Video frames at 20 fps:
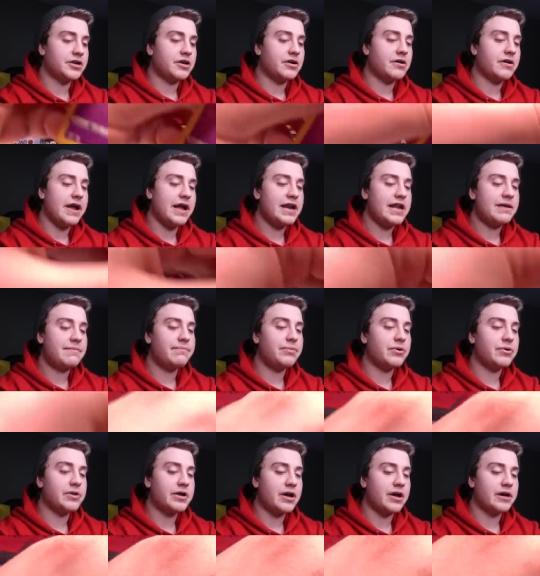or any
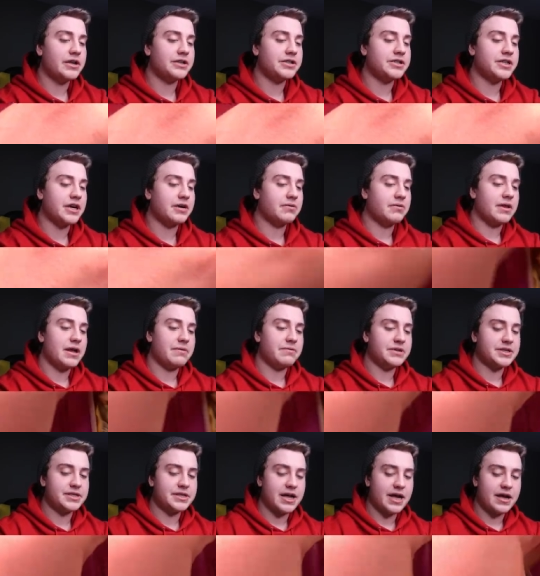Empoleon in general, I
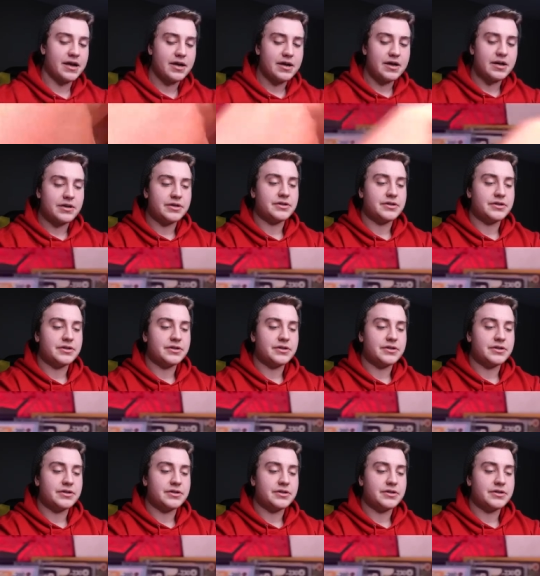would say.